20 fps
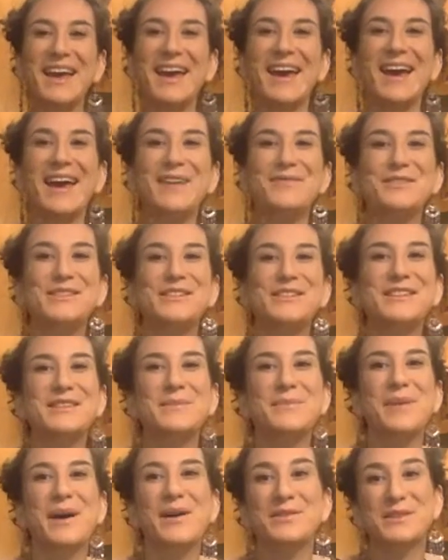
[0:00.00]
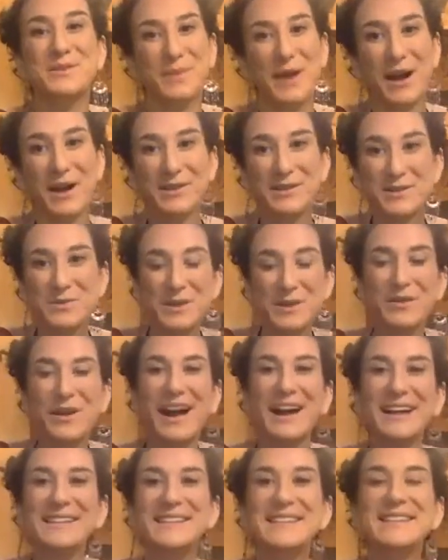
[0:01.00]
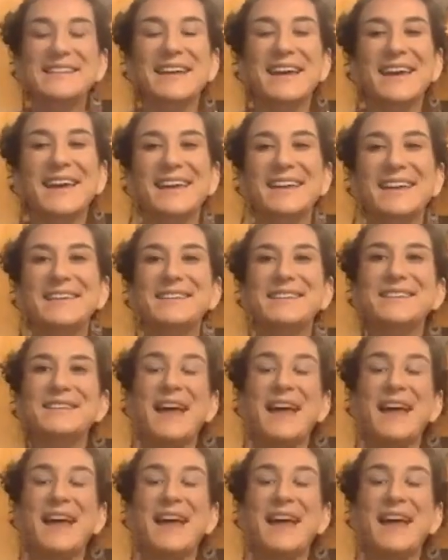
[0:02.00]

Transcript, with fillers: uh, which is about sprouts and wheatgrass, and